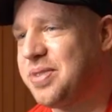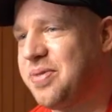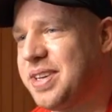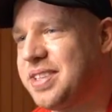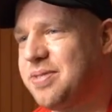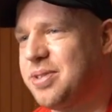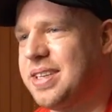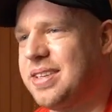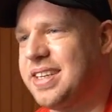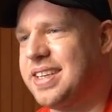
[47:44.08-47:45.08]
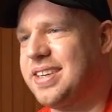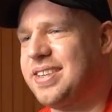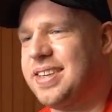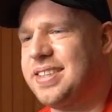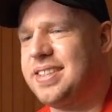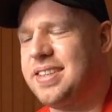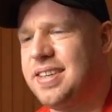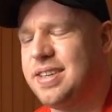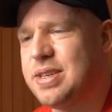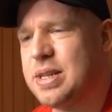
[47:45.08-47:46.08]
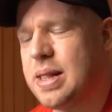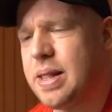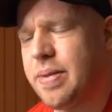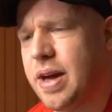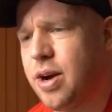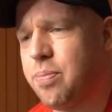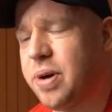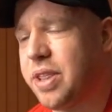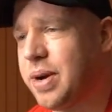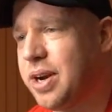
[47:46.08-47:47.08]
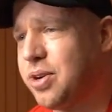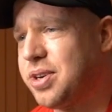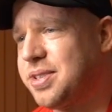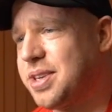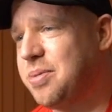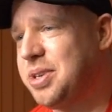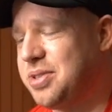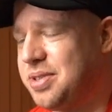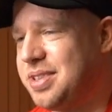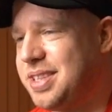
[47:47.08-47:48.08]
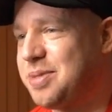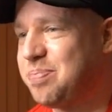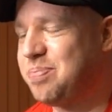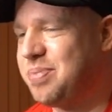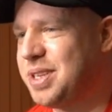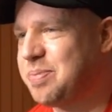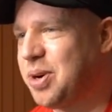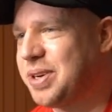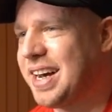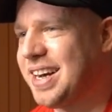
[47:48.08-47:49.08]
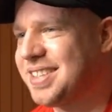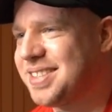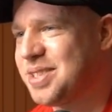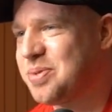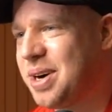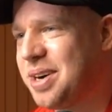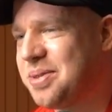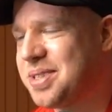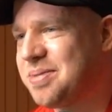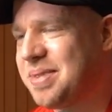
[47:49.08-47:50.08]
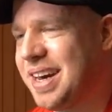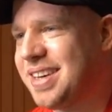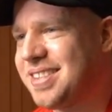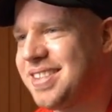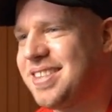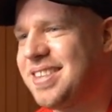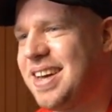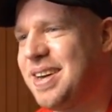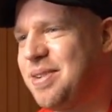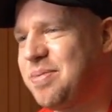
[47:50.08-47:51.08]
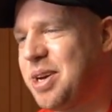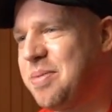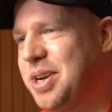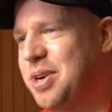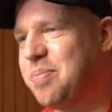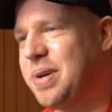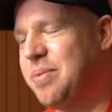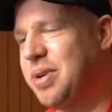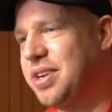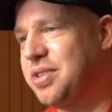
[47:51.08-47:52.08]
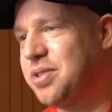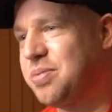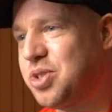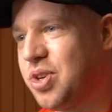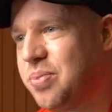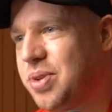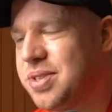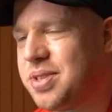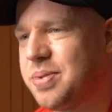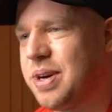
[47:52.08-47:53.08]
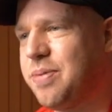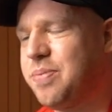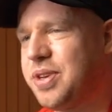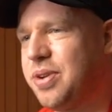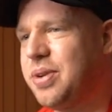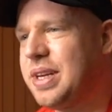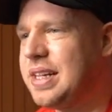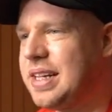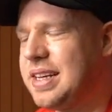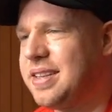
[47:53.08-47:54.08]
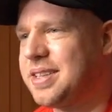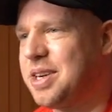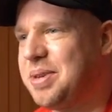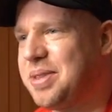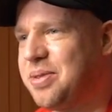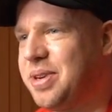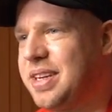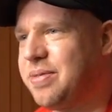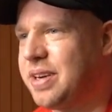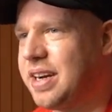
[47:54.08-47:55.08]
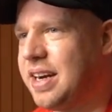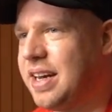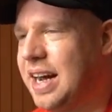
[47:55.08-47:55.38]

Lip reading: festival sounds like a good idea. By the way, Lorcan's going to be doing these podcasts as well with some guests coming up, and we're going to do some joint ones as well. So there's going to be 3 different kind of